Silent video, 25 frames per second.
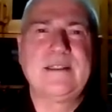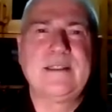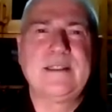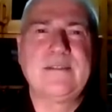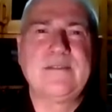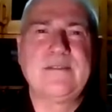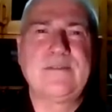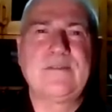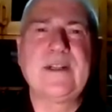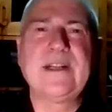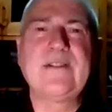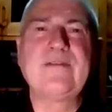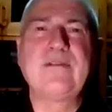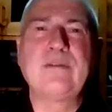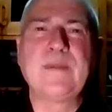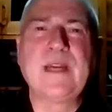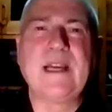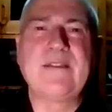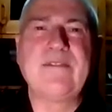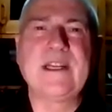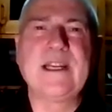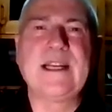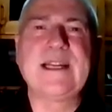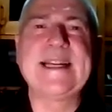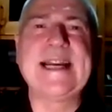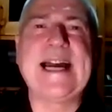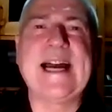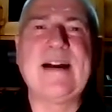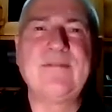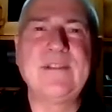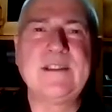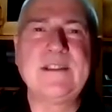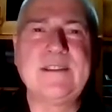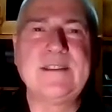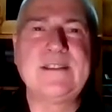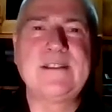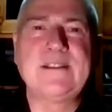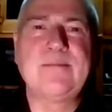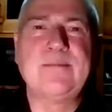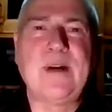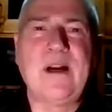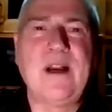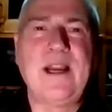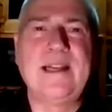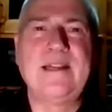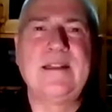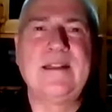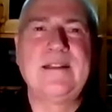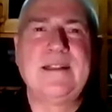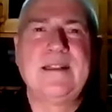free from having a covetous
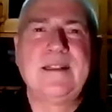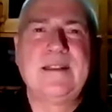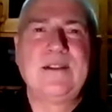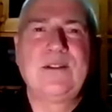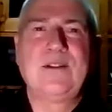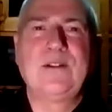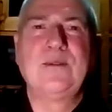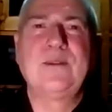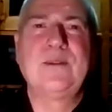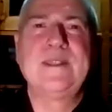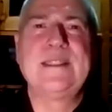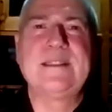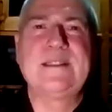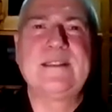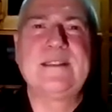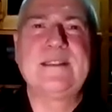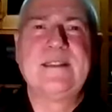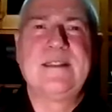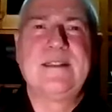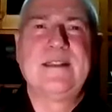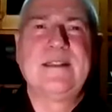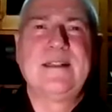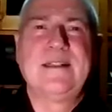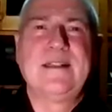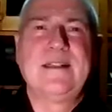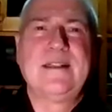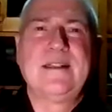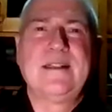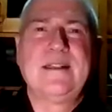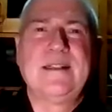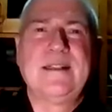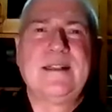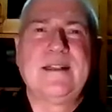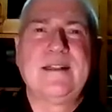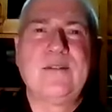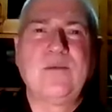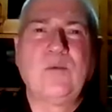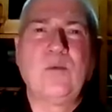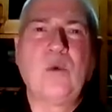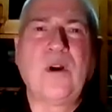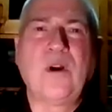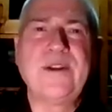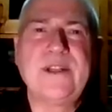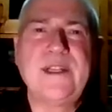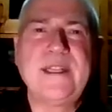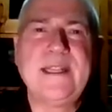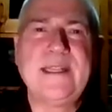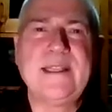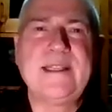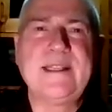mind, always
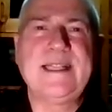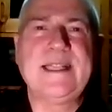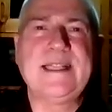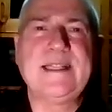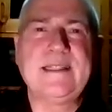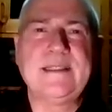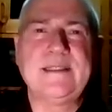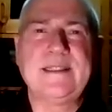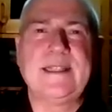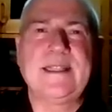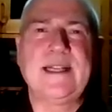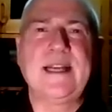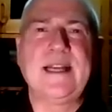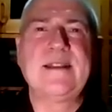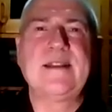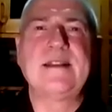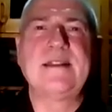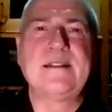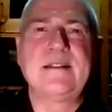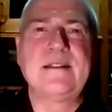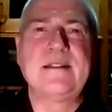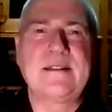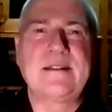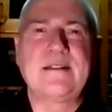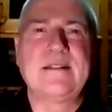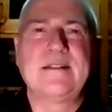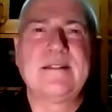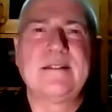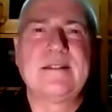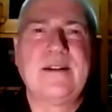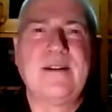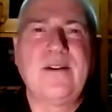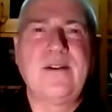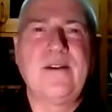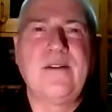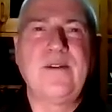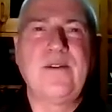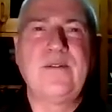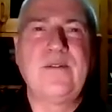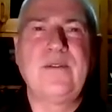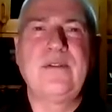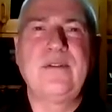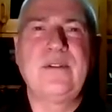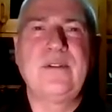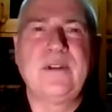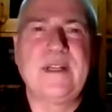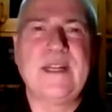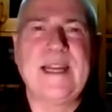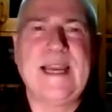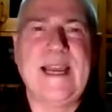wanting things that others
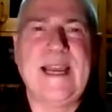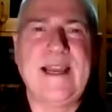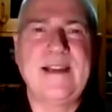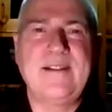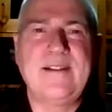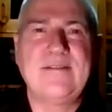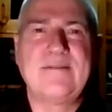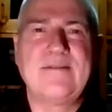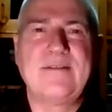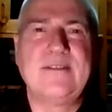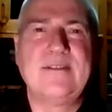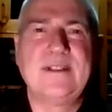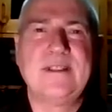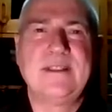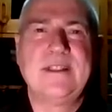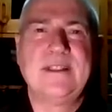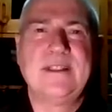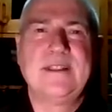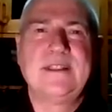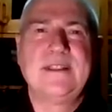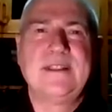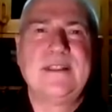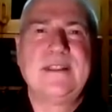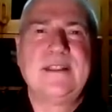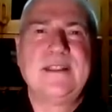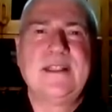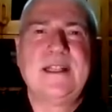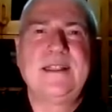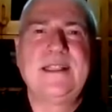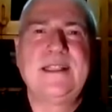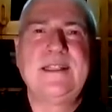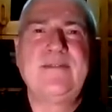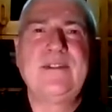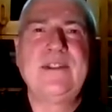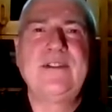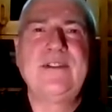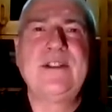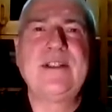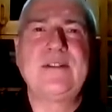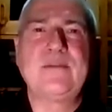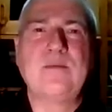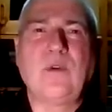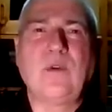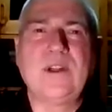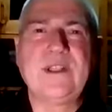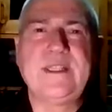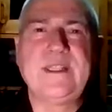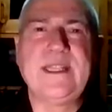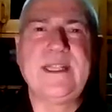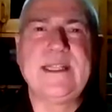own and have, and even just
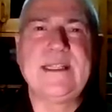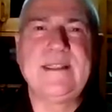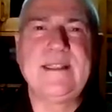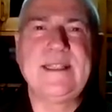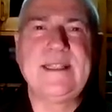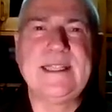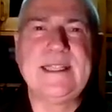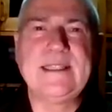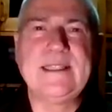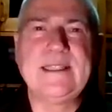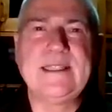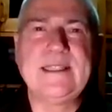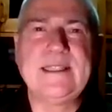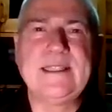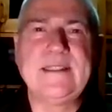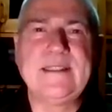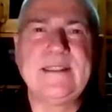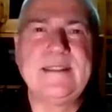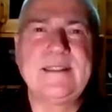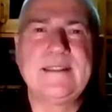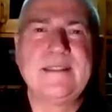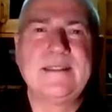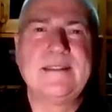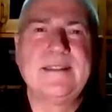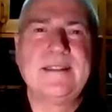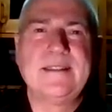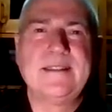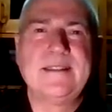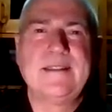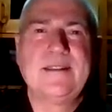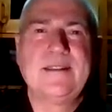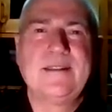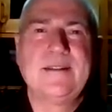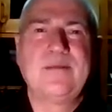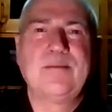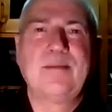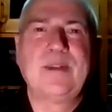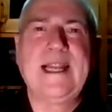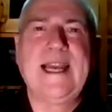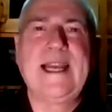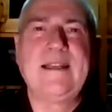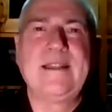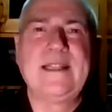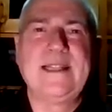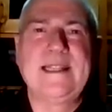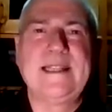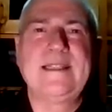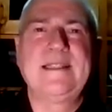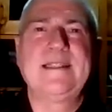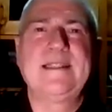wanting things
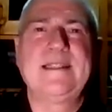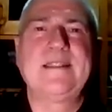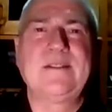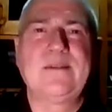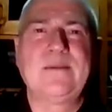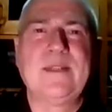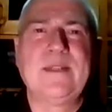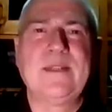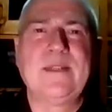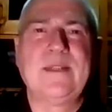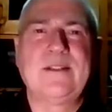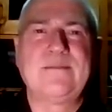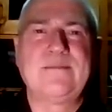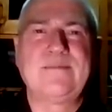blandly as well.